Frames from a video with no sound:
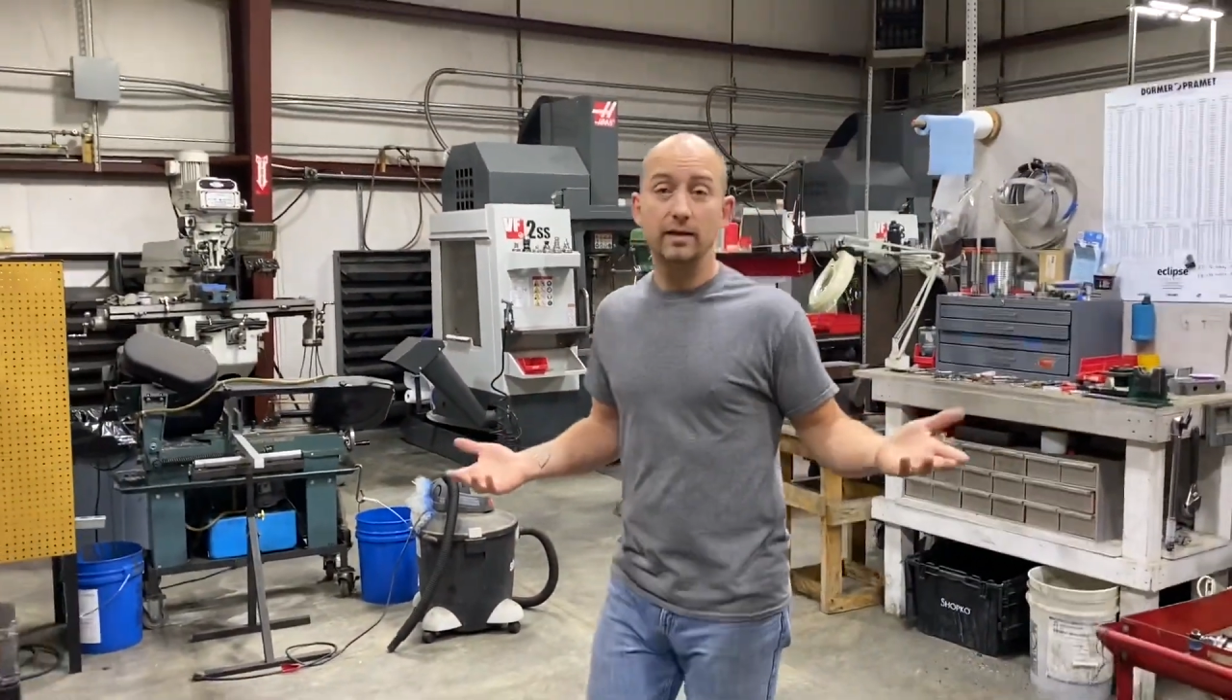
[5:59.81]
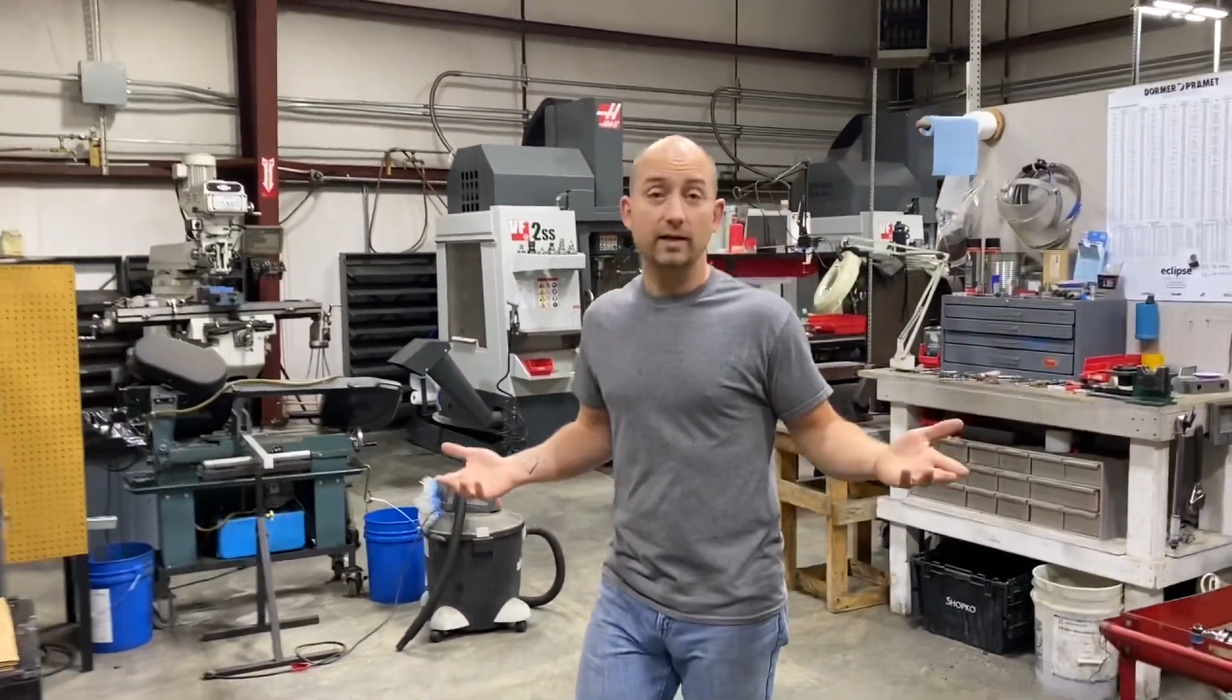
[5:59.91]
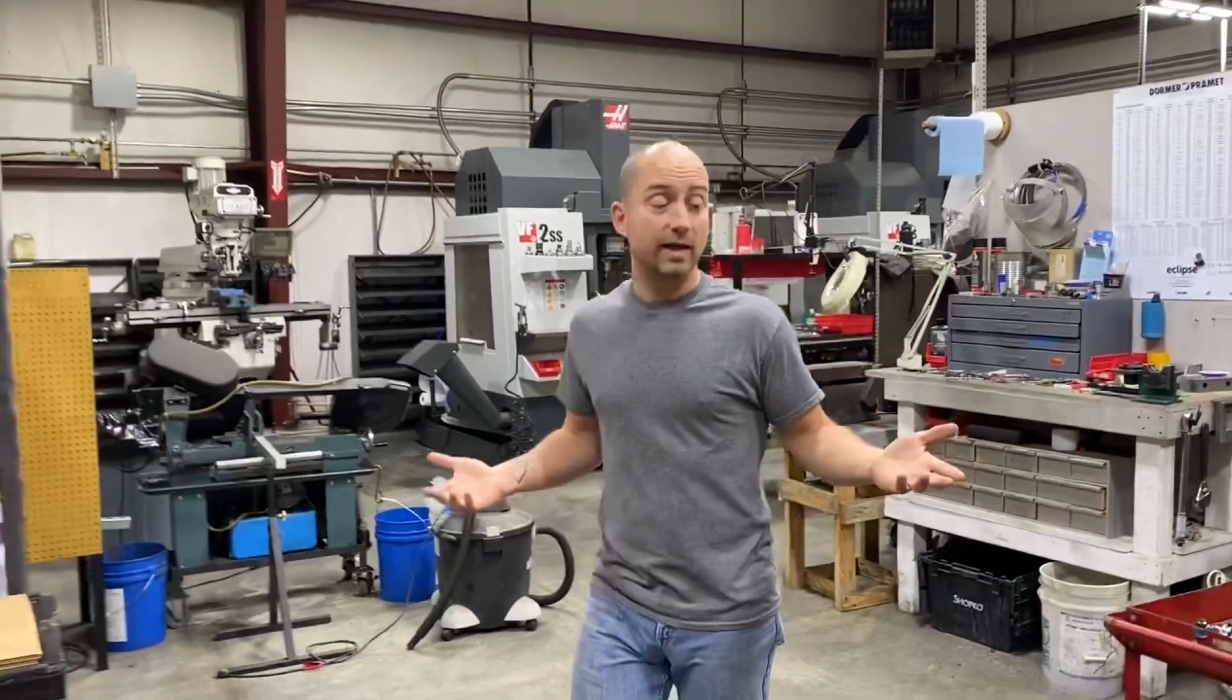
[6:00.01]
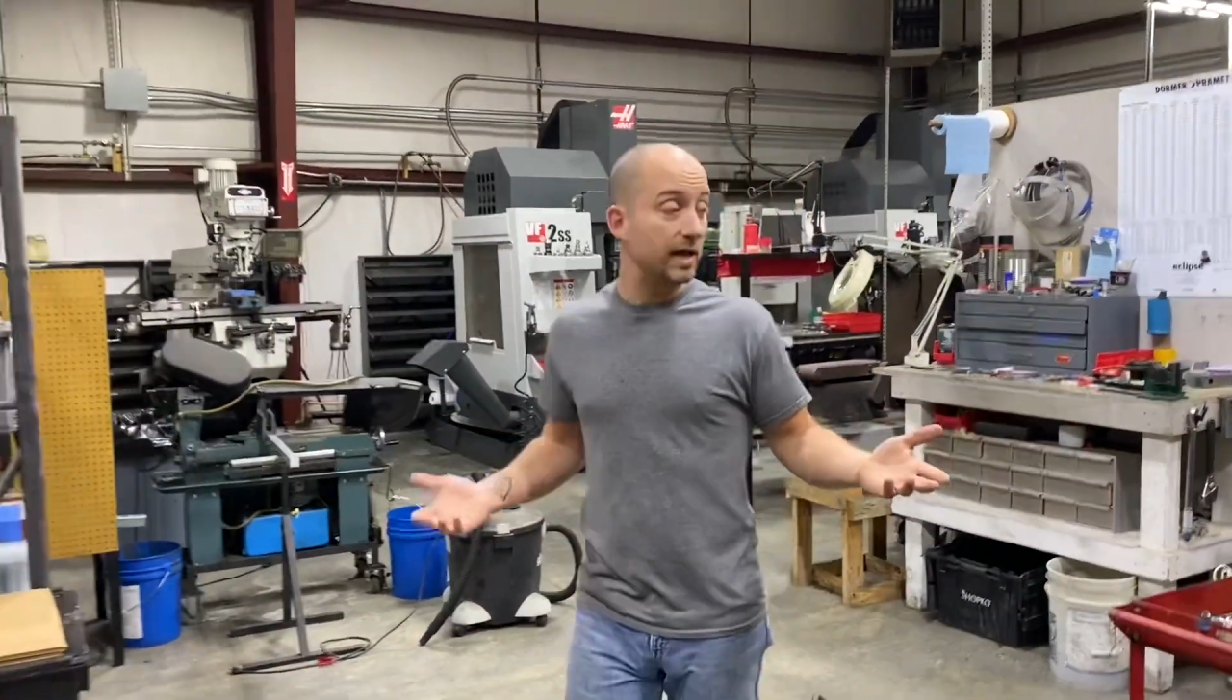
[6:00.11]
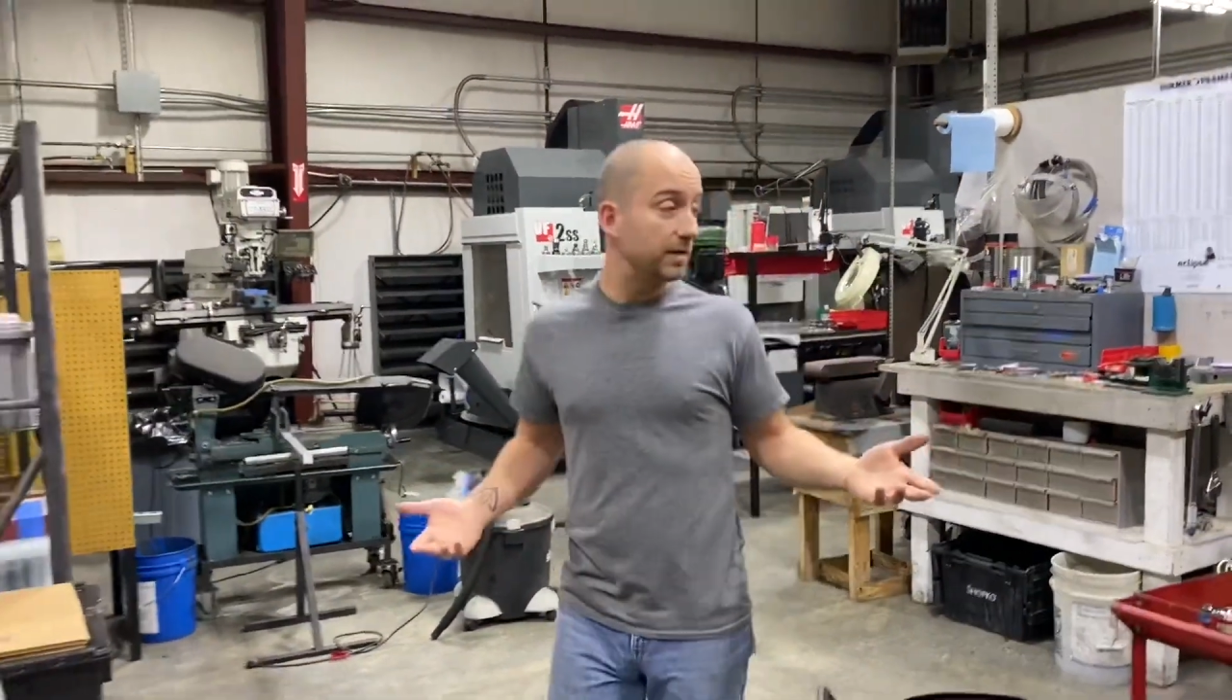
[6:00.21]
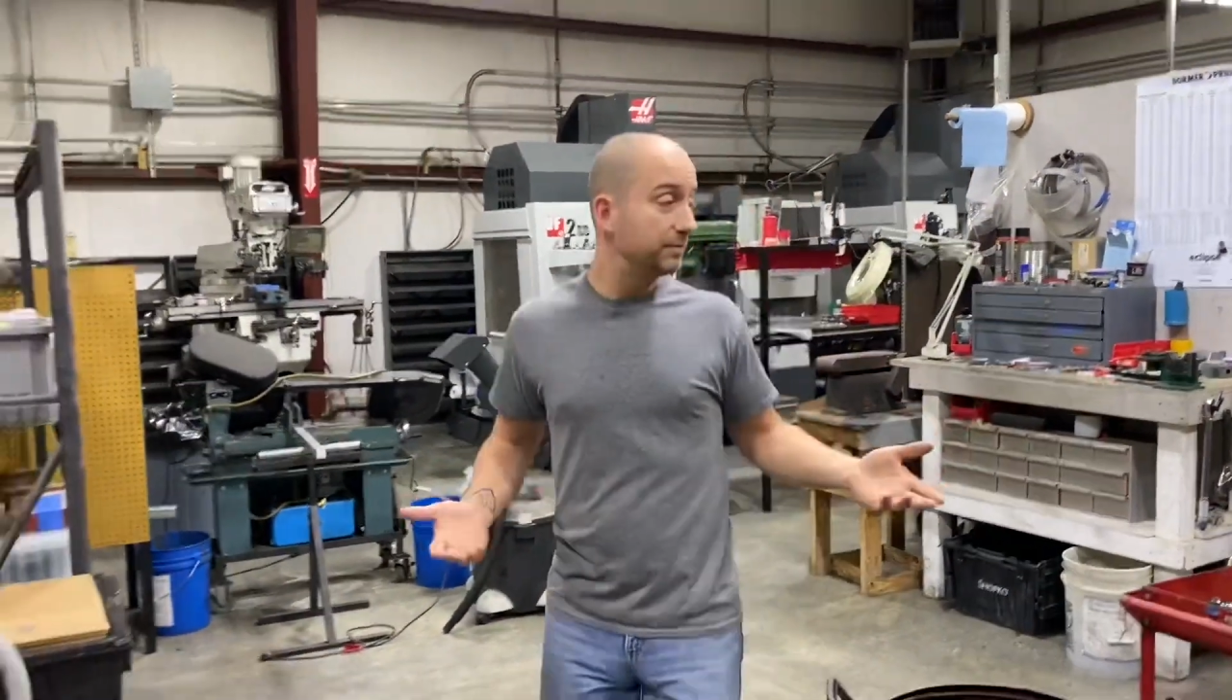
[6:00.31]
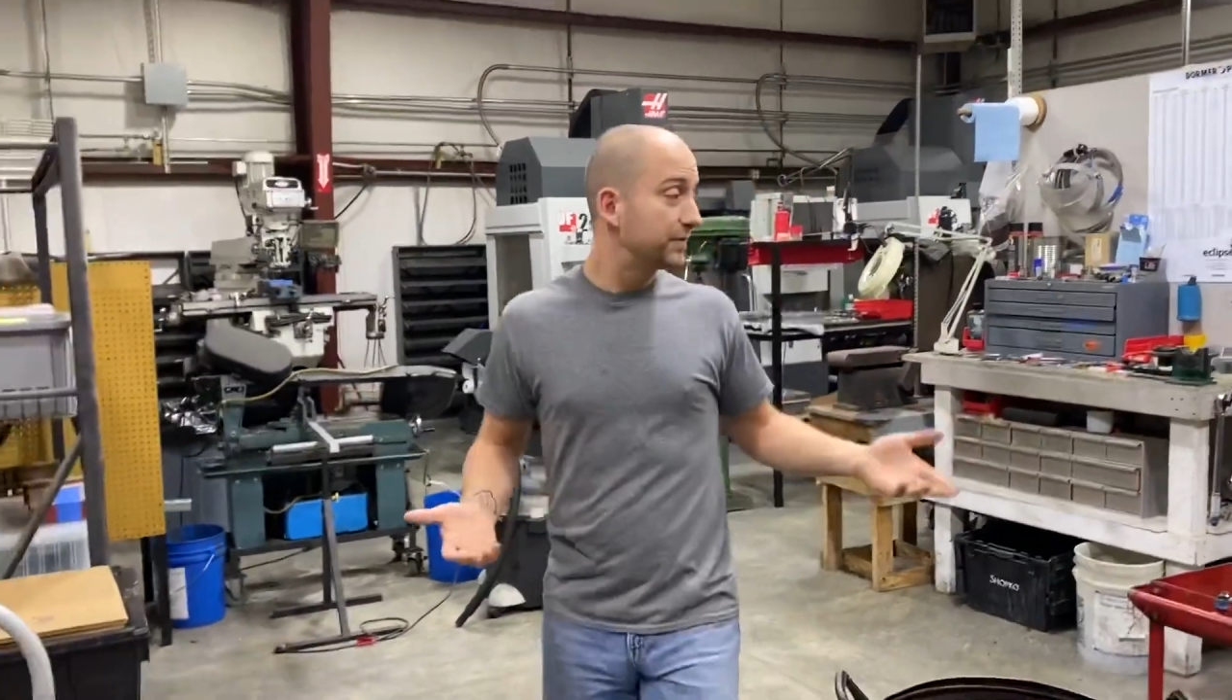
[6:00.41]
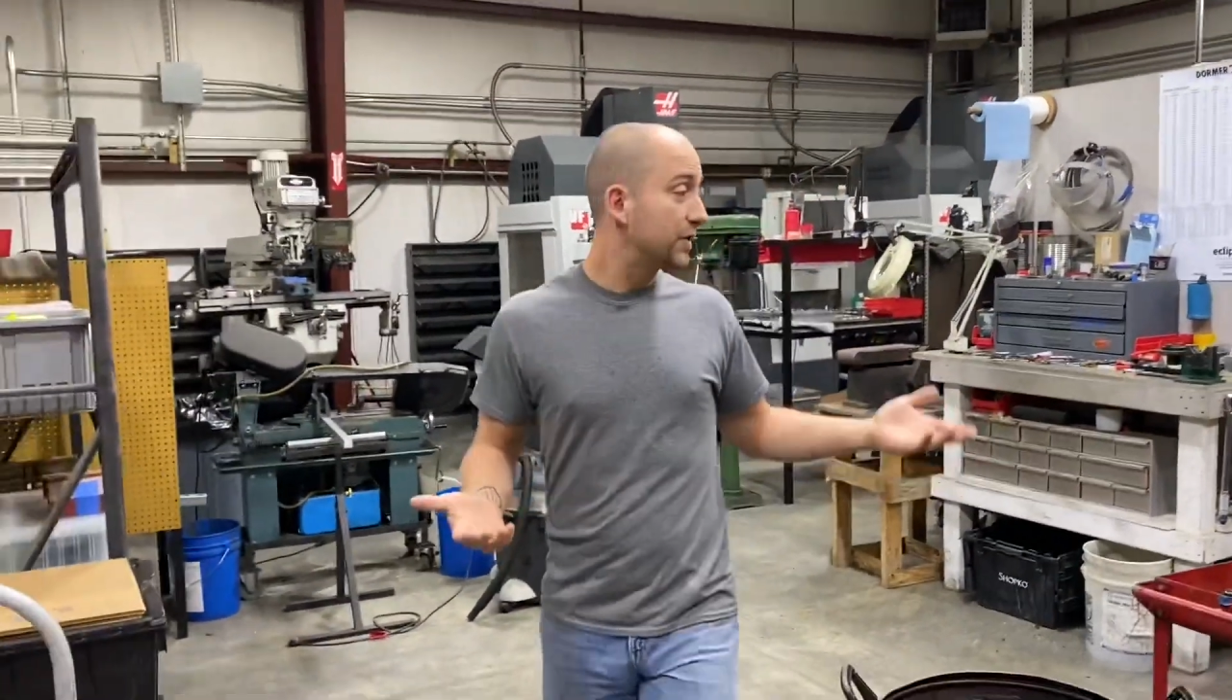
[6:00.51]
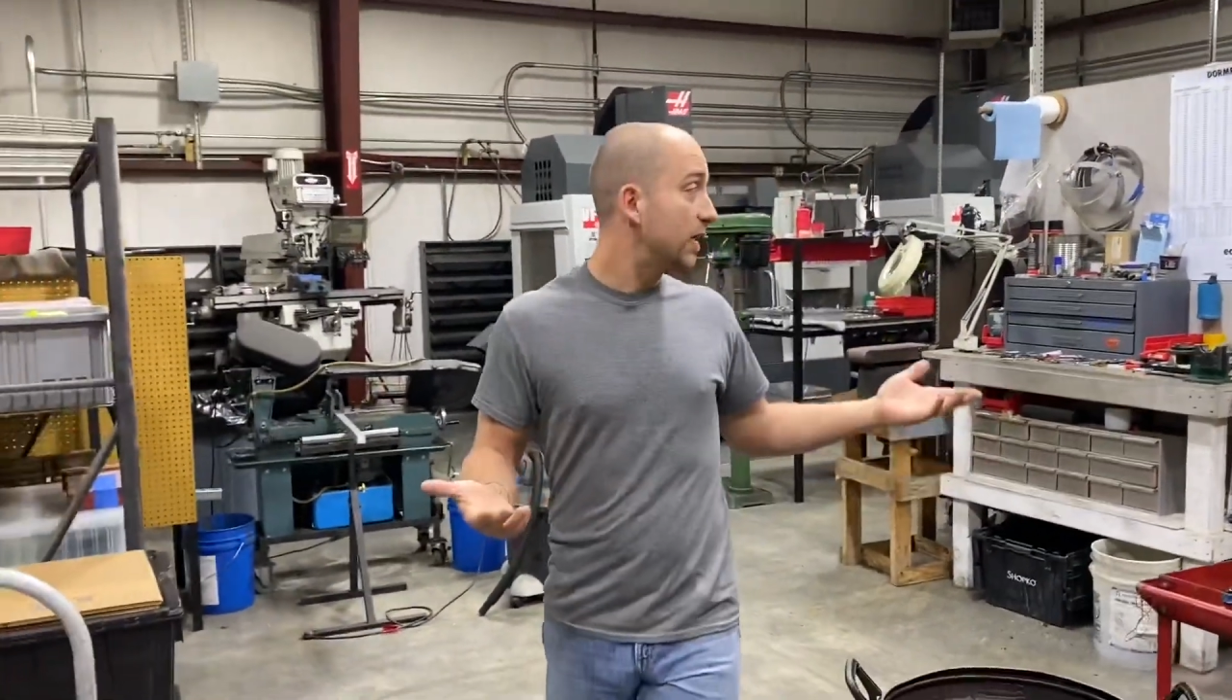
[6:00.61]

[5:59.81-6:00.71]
Again, I'm sorry